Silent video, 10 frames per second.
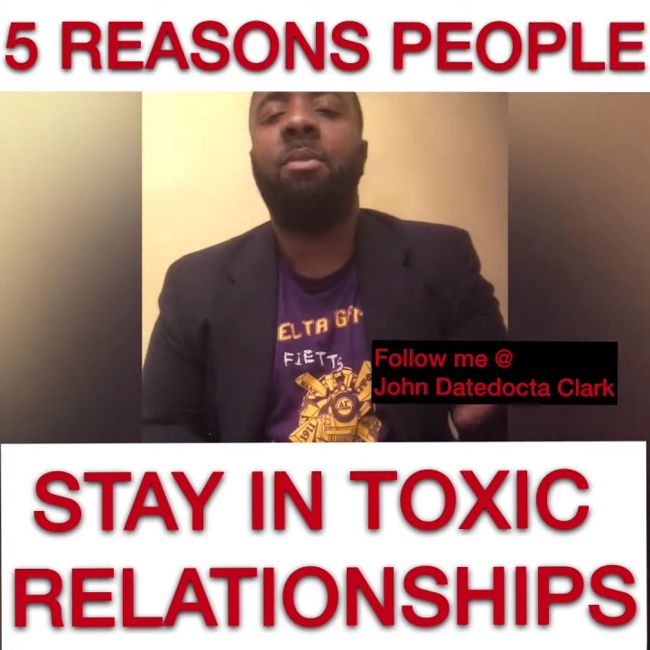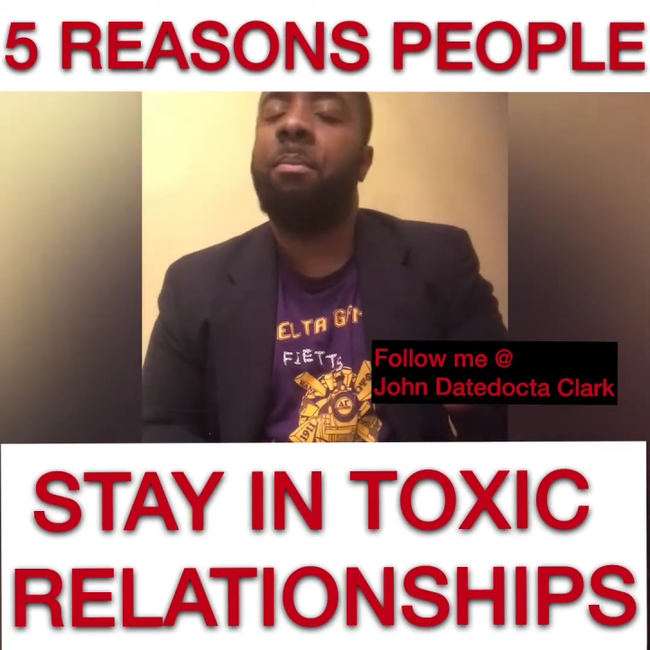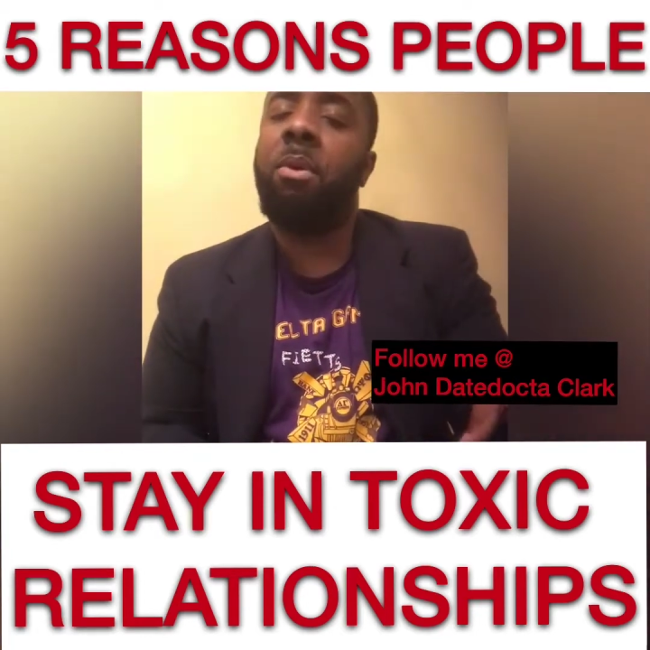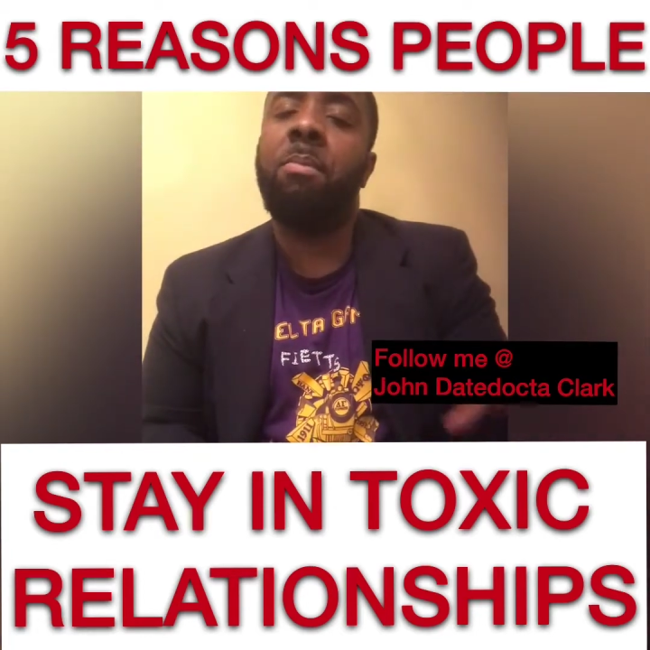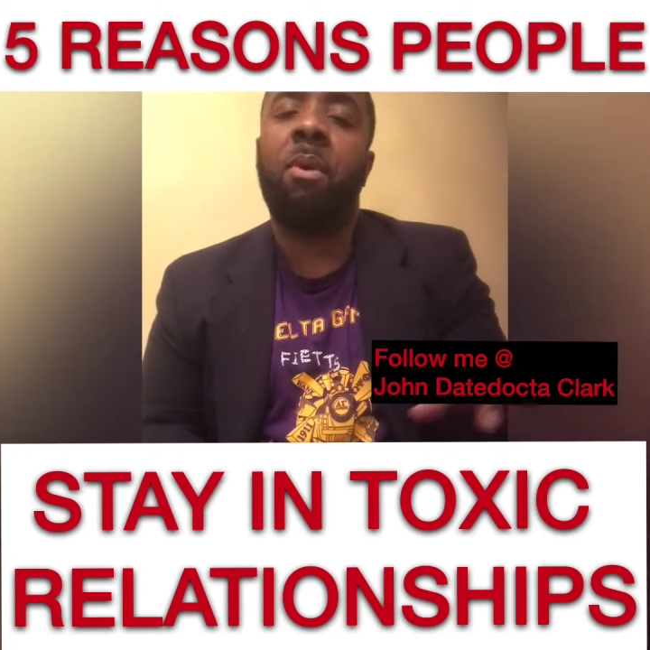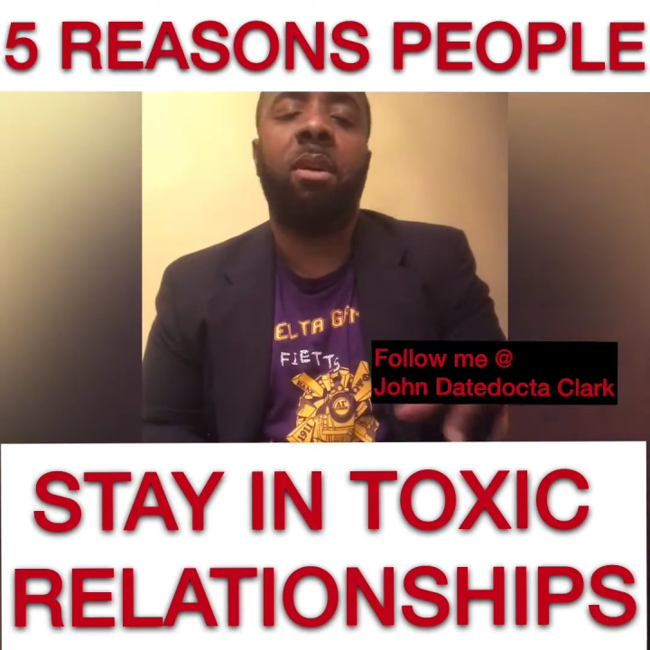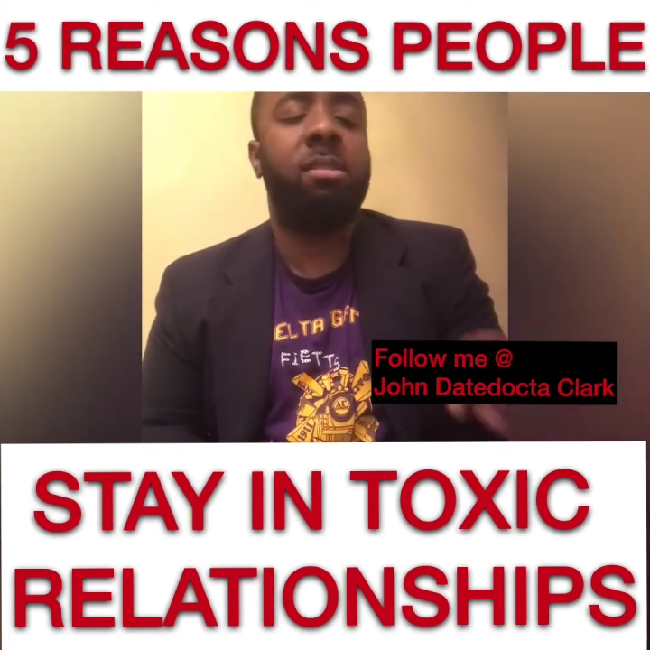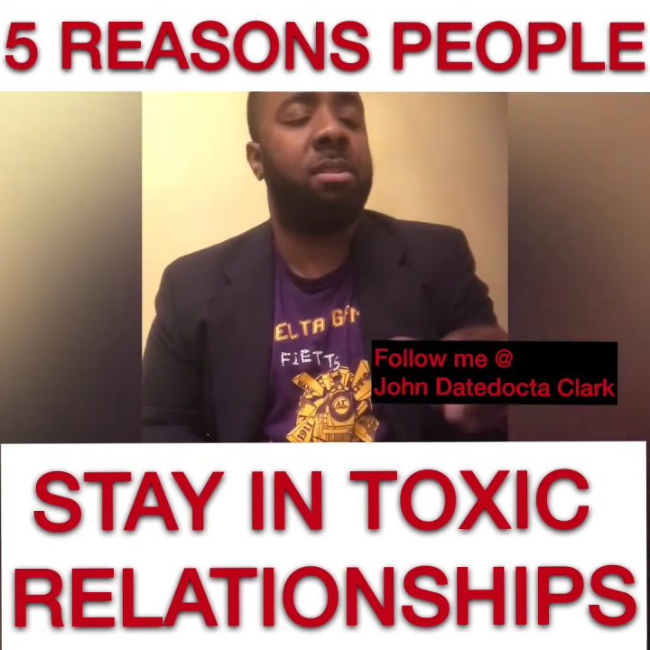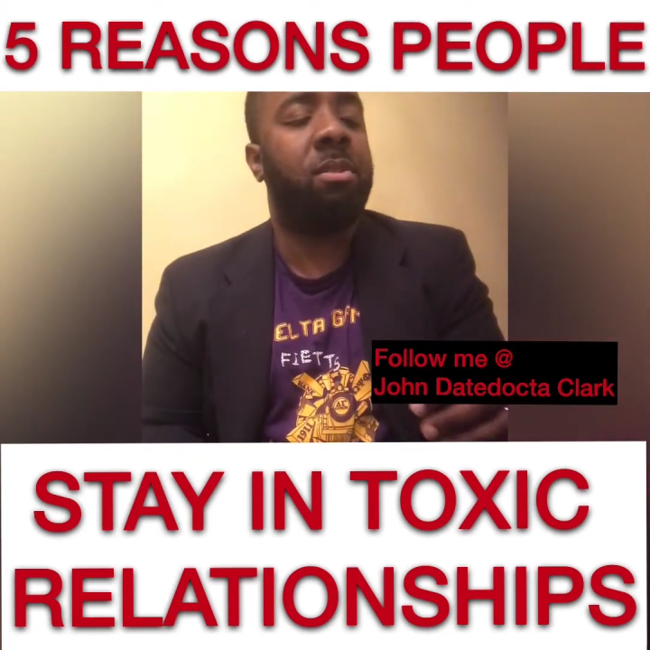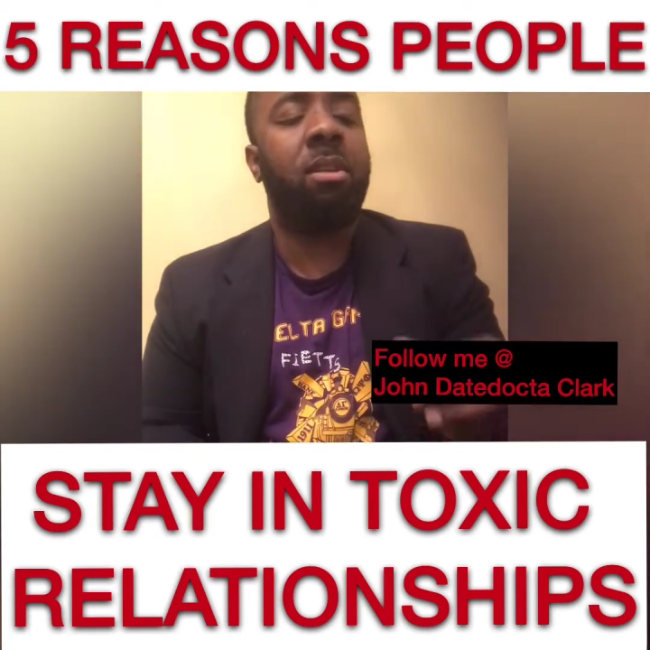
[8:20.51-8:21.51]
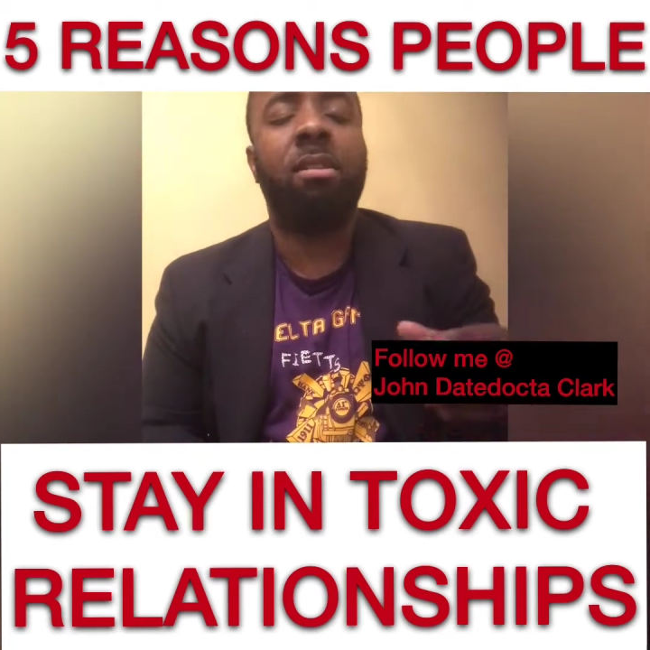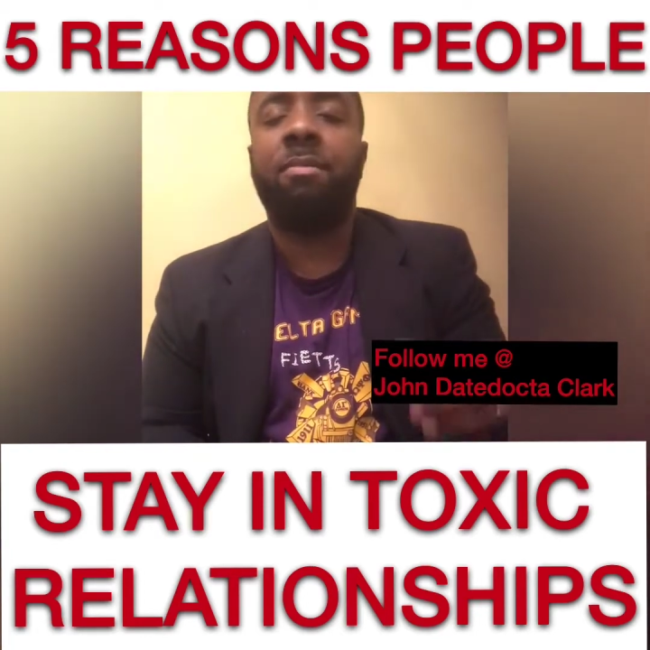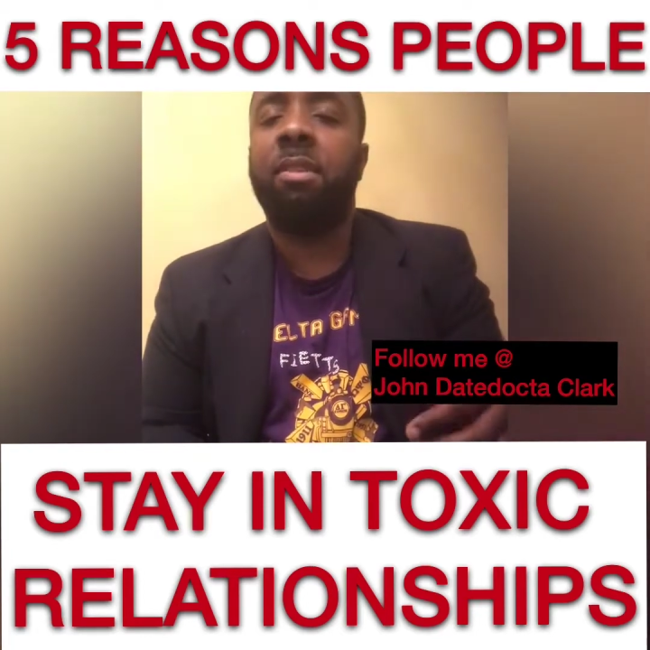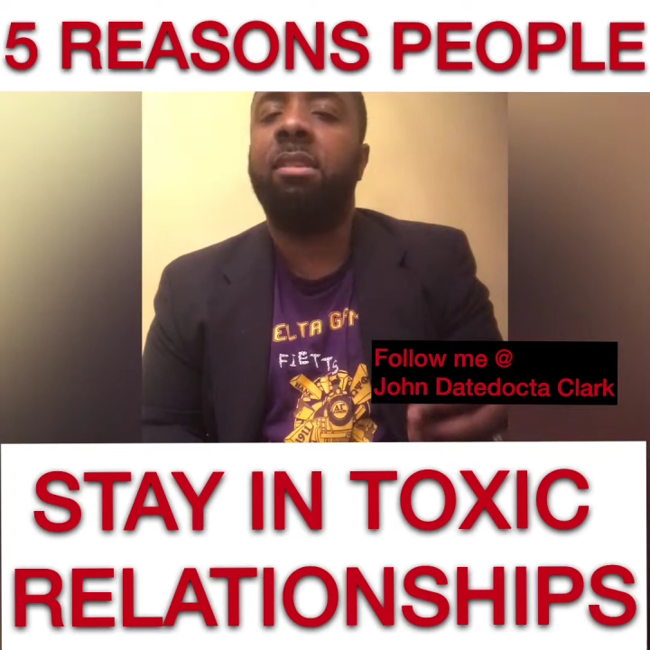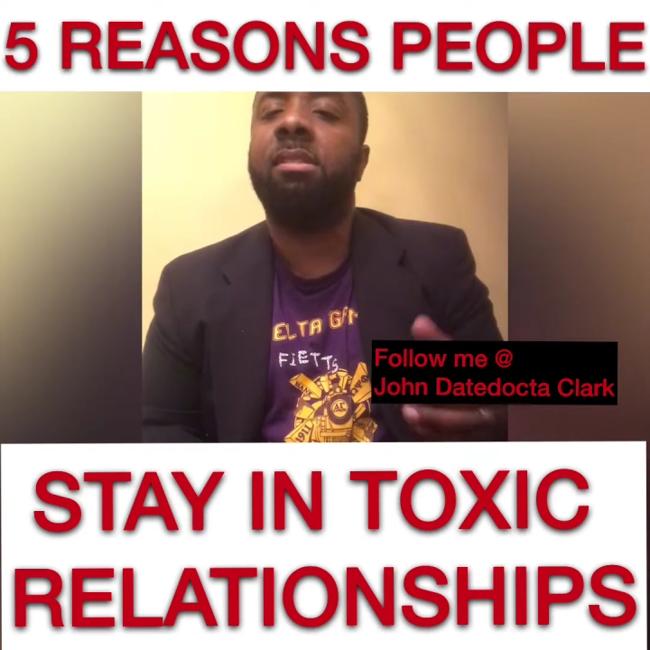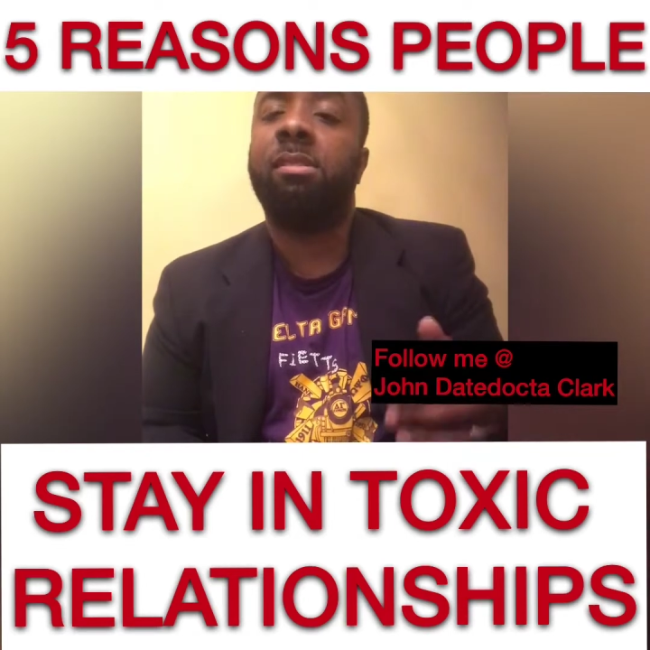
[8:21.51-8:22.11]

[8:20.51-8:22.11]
where both parties are no longer feeling